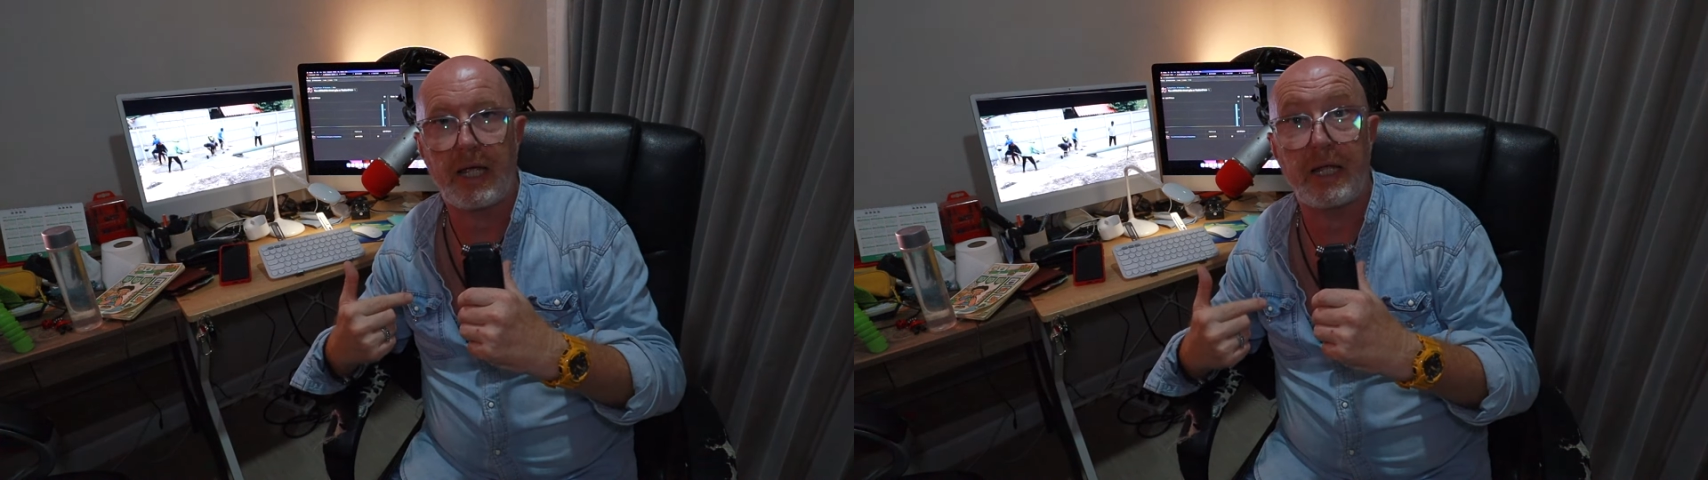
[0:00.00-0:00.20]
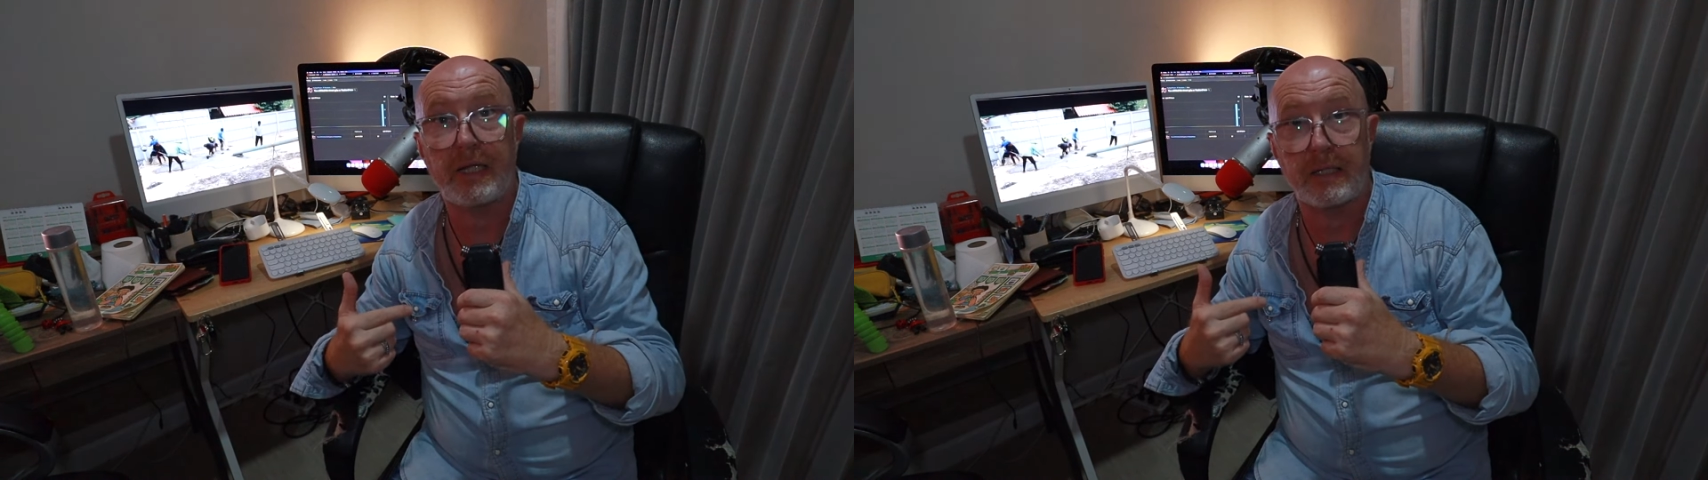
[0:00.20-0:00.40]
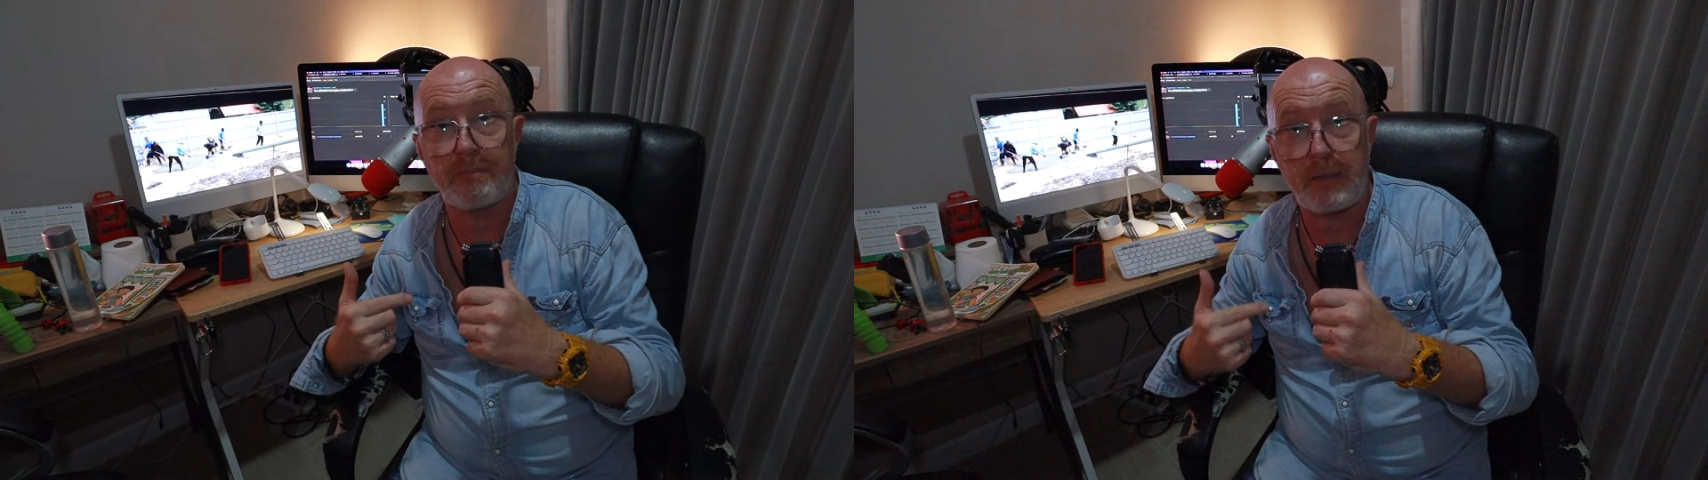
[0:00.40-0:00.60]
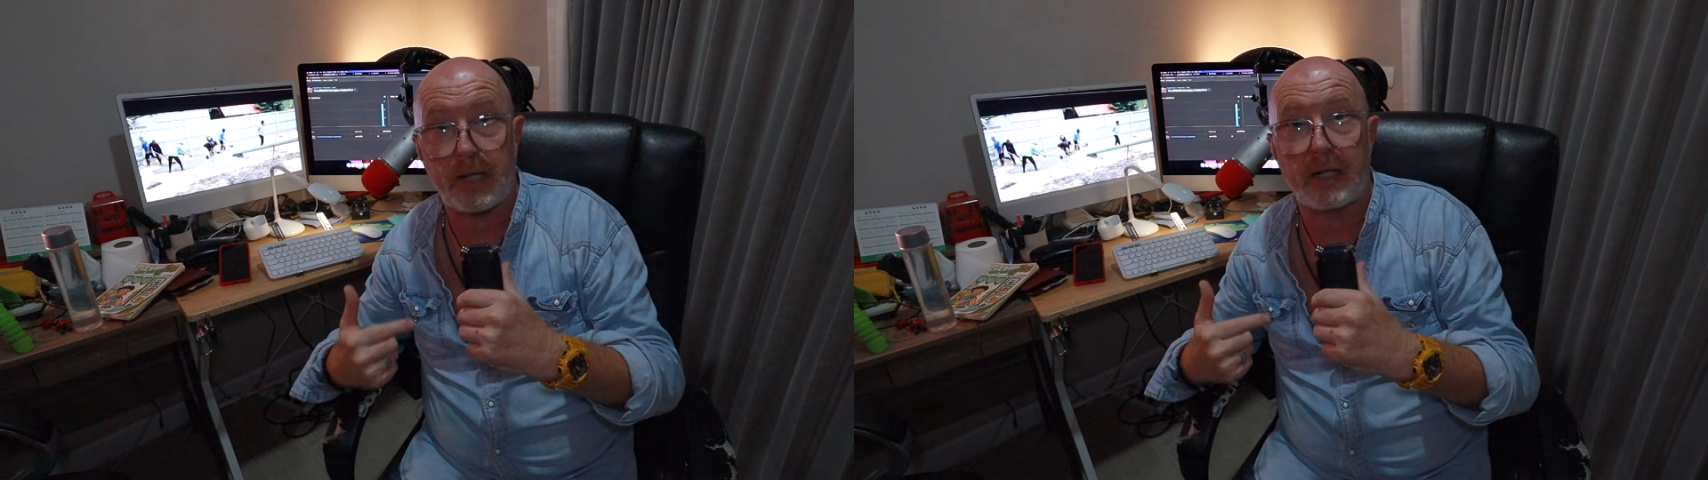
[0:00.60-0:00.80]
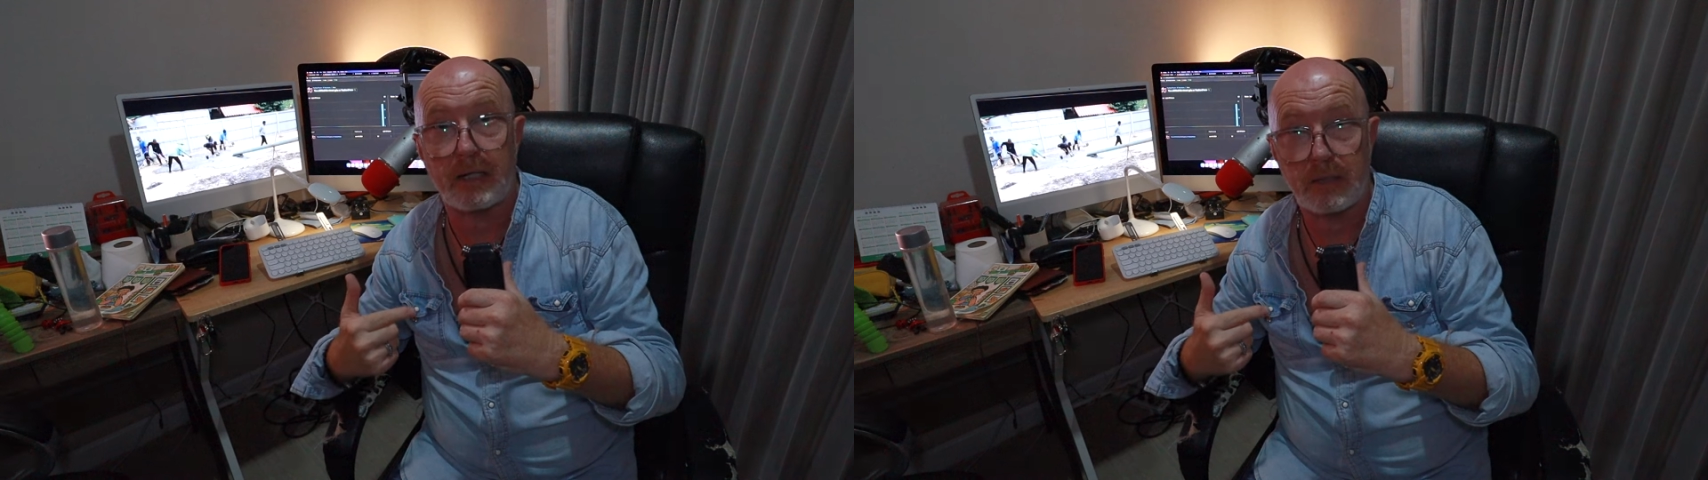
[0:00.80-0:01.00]
in the
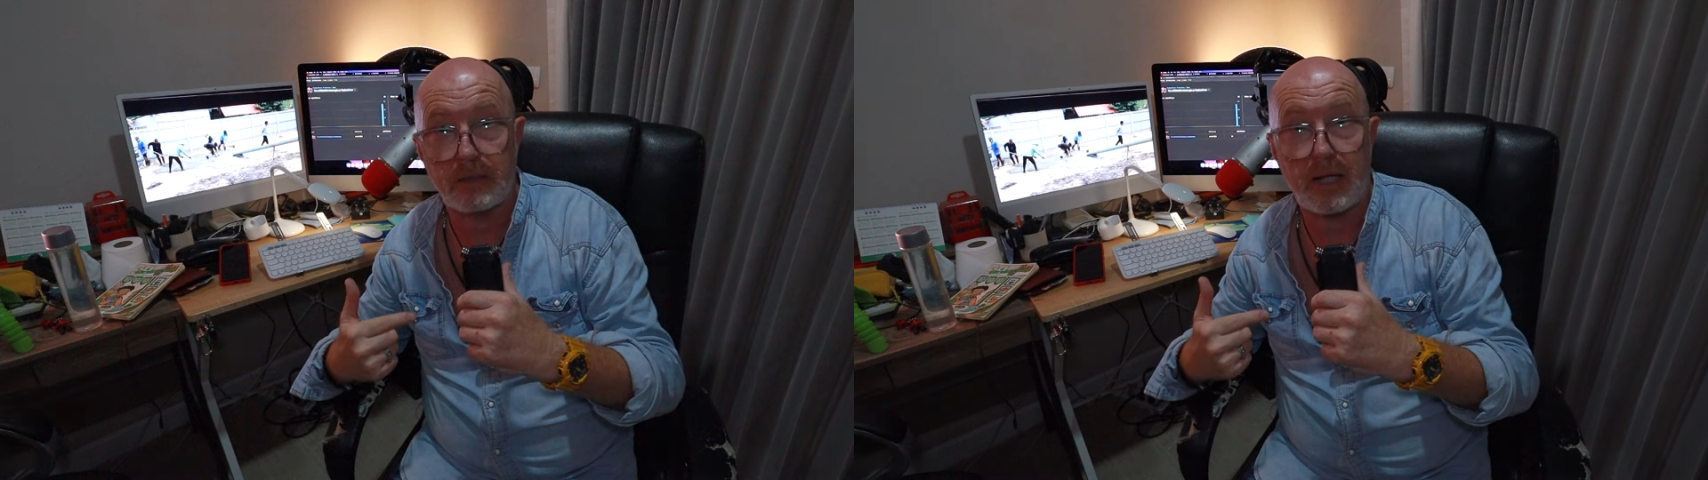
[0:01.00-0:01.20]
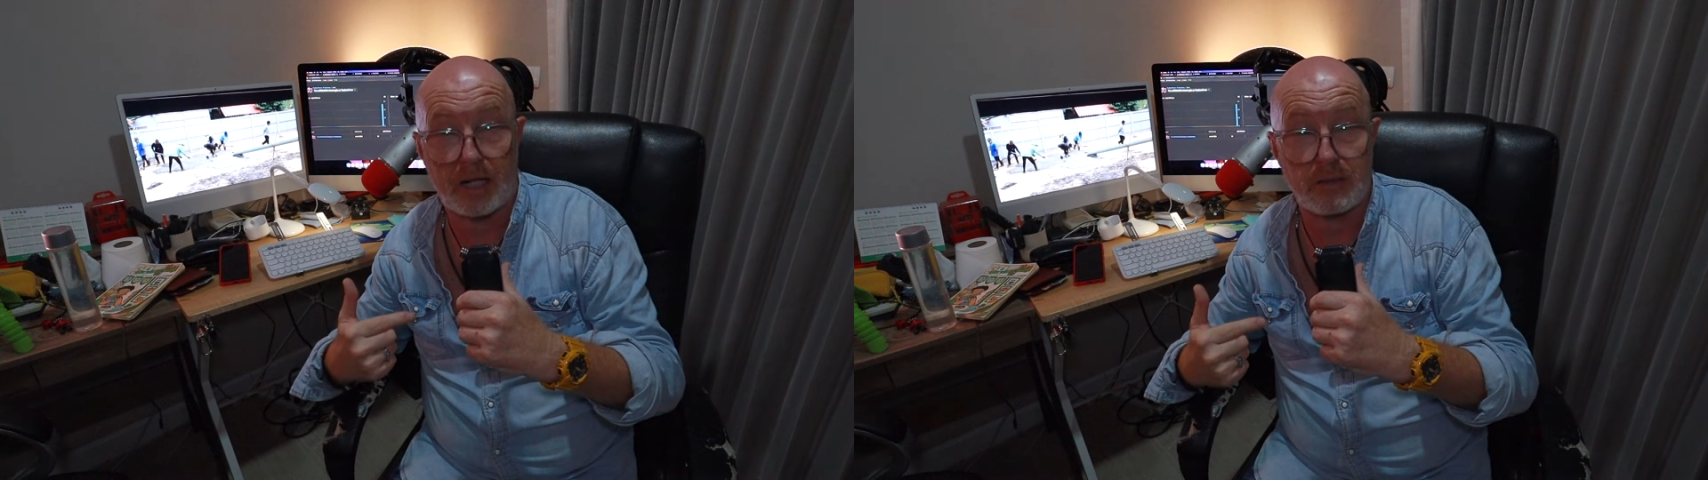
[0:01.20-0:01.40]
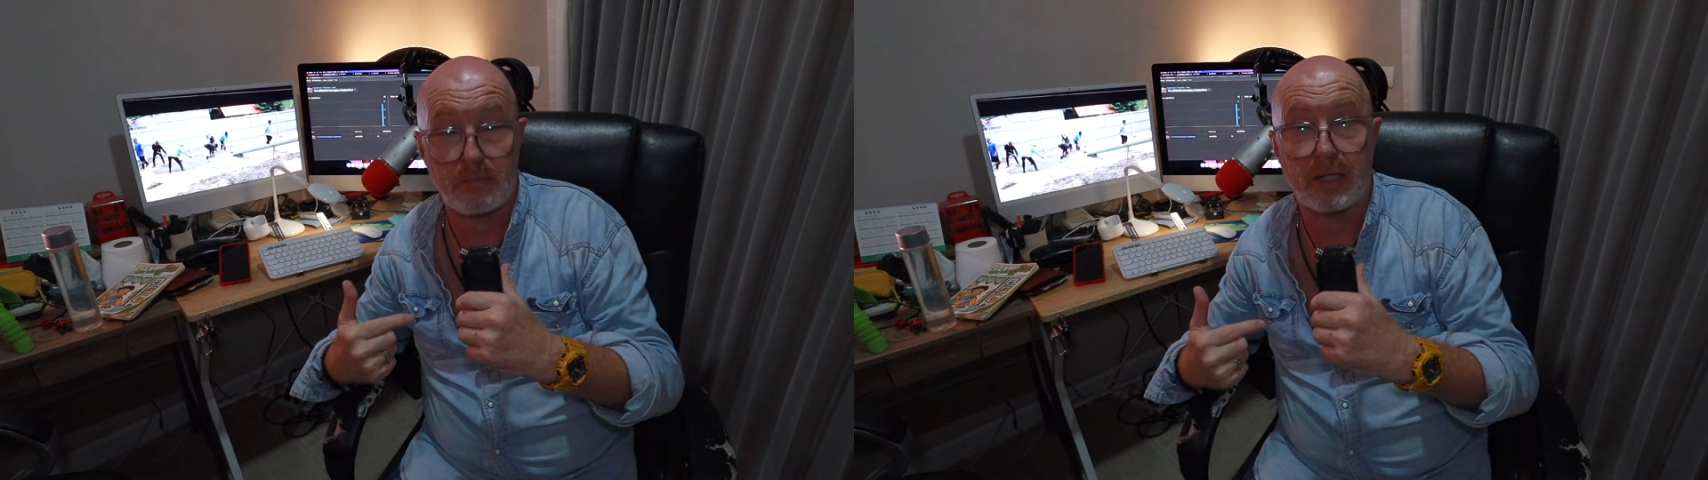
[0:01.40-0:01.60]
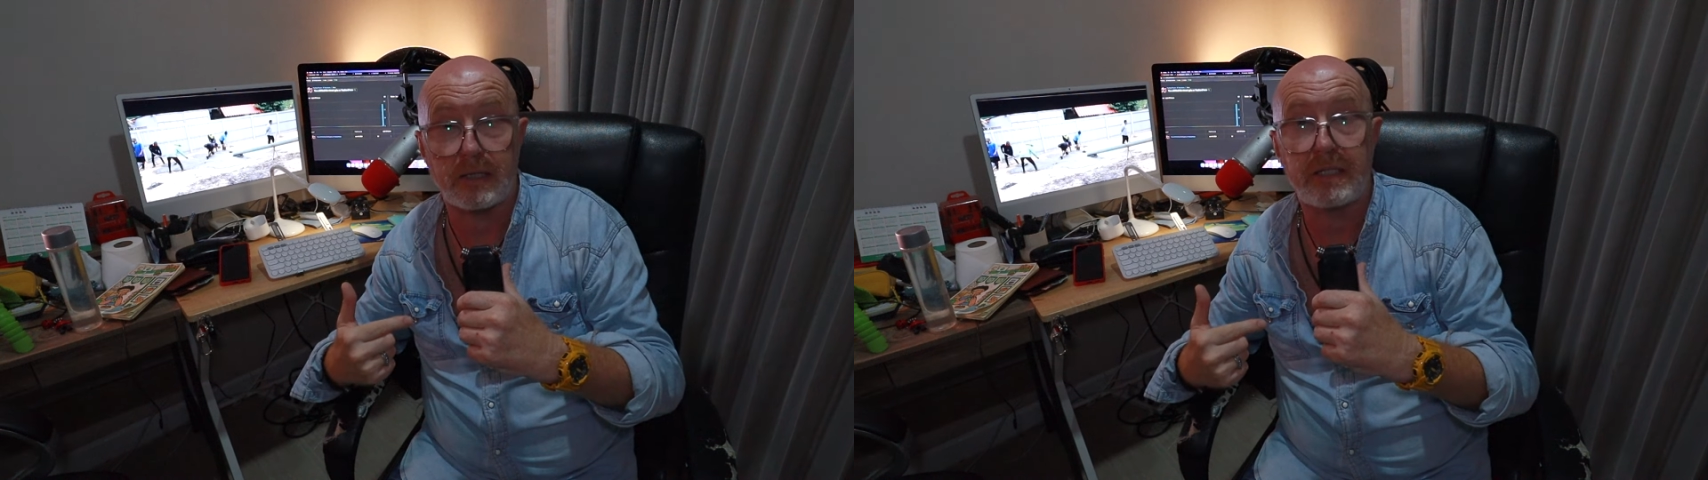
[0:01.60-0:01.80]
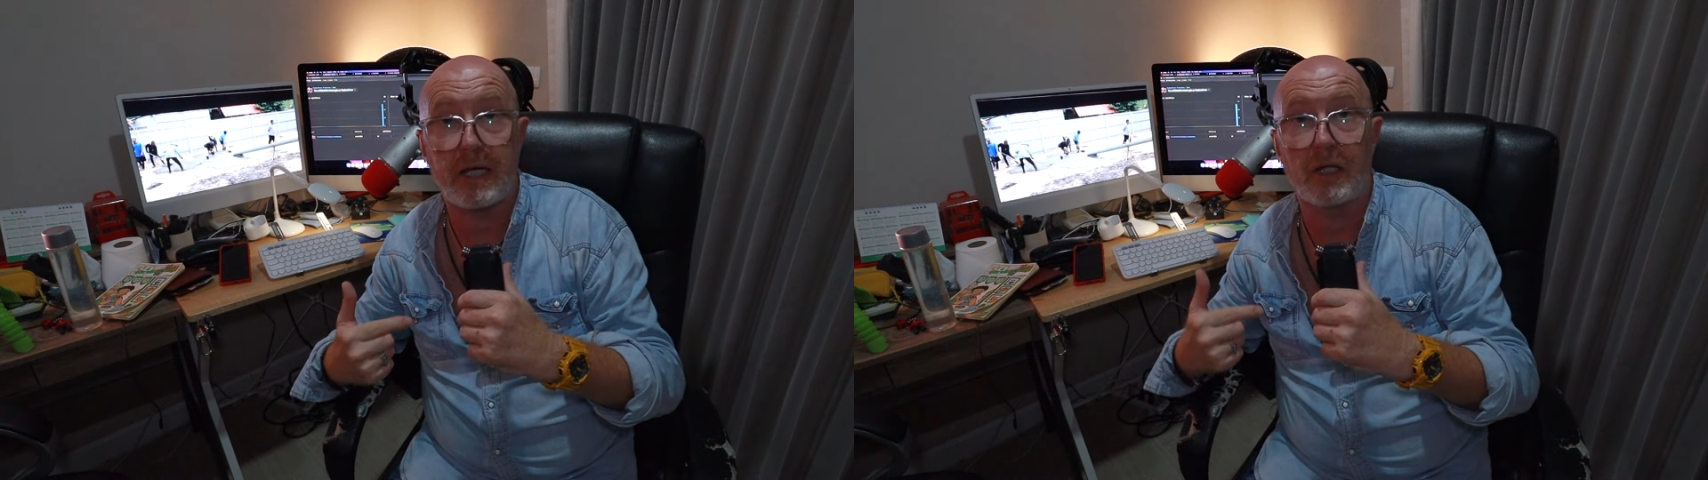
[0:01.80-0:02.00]
middle, at the middle
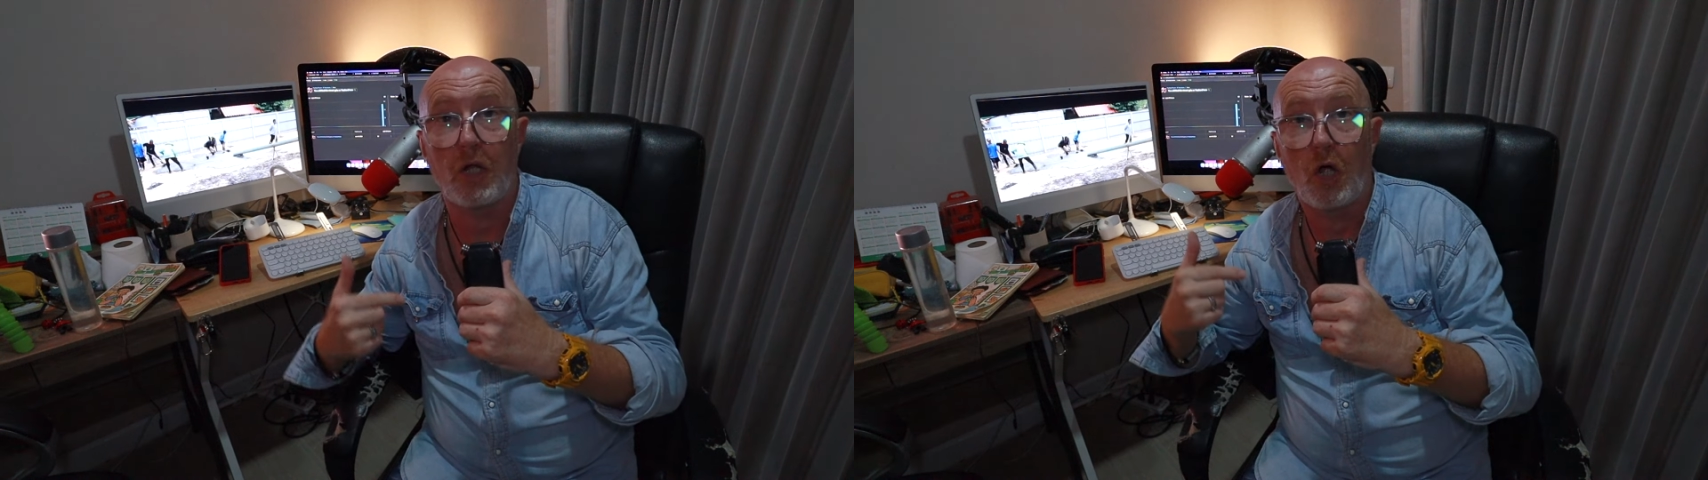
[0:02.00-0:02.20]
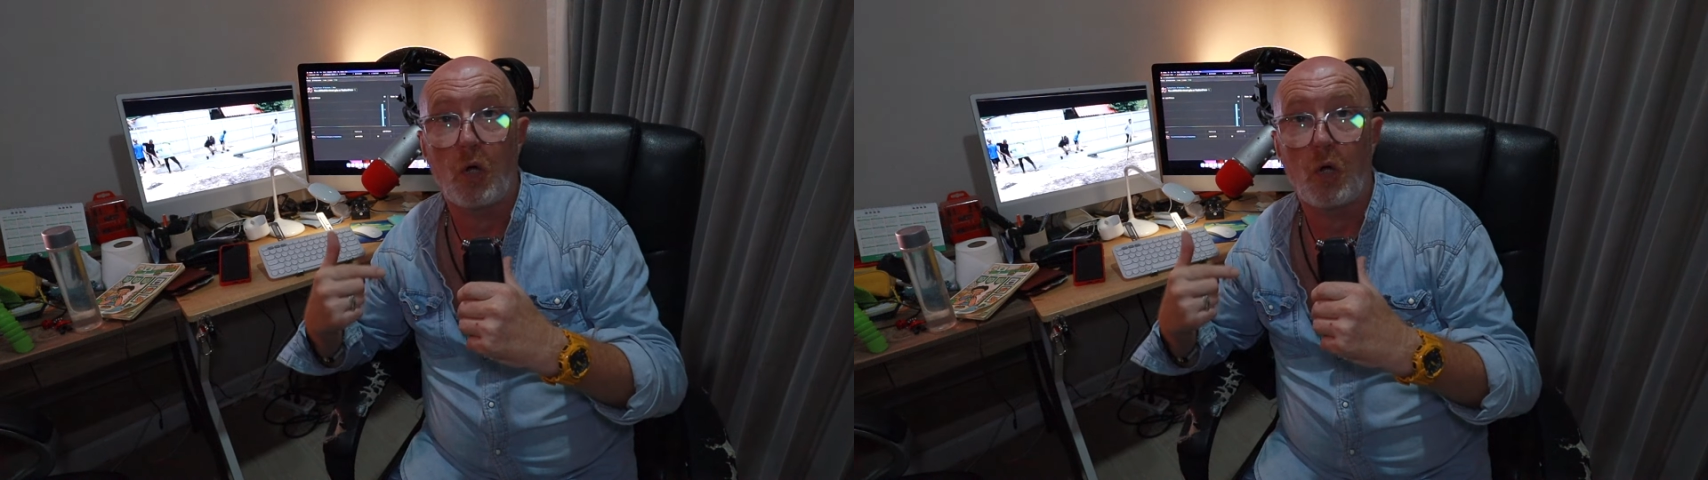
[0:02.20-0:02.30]
till,